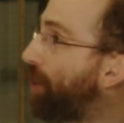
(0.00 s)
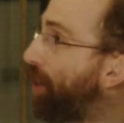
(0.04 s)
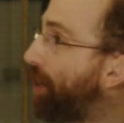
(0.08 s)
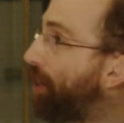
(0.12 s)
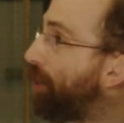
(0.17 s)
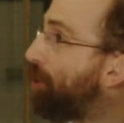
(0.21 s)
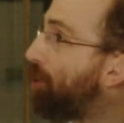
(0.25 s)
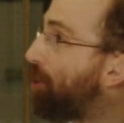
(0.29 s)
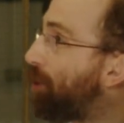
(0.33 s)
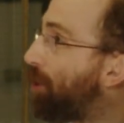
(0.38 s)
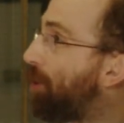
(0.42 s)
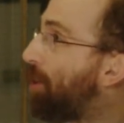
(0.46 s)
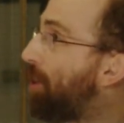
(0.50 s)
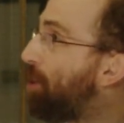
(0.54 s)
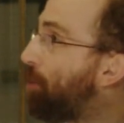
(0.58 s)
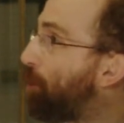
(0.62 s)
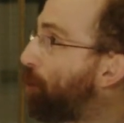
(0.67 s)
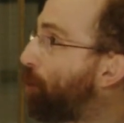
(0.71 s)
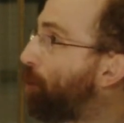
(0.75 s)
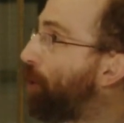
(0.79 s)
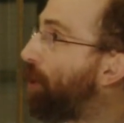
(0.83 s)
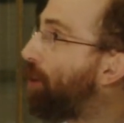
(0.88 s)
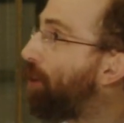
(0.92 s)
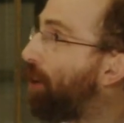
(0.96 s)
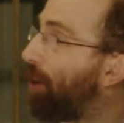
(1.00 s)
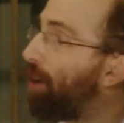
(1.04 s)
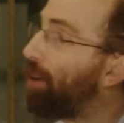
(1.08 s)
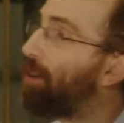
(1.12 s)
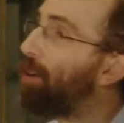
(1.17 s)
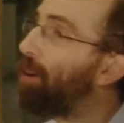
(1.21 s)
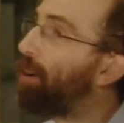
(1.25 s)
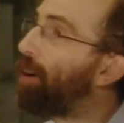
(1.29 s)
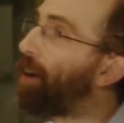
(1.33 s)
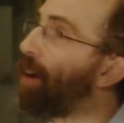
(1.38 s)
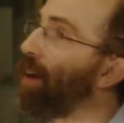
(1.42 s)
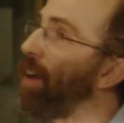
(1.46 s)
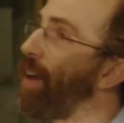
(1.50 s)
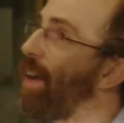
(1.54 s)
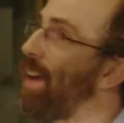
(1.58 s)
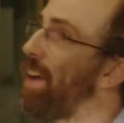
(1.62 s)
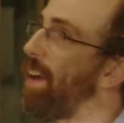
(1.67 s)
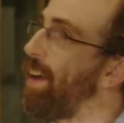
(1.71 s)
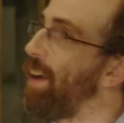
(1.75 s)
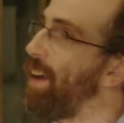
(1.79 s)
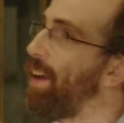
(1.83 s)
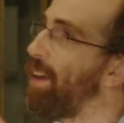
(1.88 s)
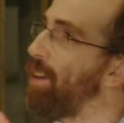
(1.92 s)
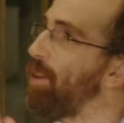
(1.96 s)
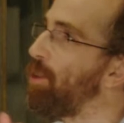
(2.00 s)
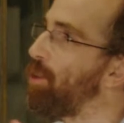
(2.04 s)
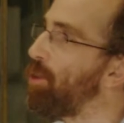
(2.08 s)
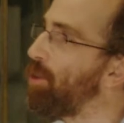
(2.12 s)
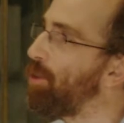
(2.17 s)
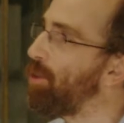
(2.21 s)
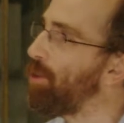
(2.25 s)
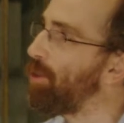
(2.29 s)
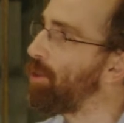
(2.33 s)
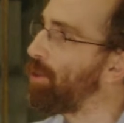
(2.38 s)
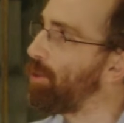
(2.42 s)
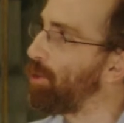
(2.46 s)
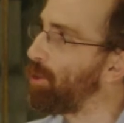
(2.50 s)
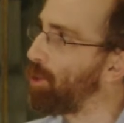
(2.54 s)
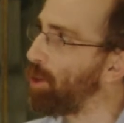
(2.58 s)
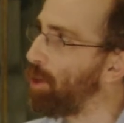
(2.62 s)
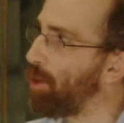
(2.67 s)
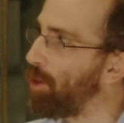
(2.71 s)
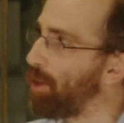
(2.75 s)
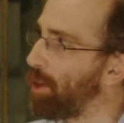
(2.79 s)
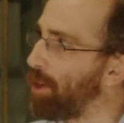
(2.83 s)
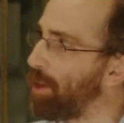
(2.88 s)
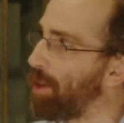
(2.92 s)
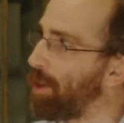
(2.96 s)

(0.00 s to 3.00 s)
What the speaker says: in the series between Utter and Joni.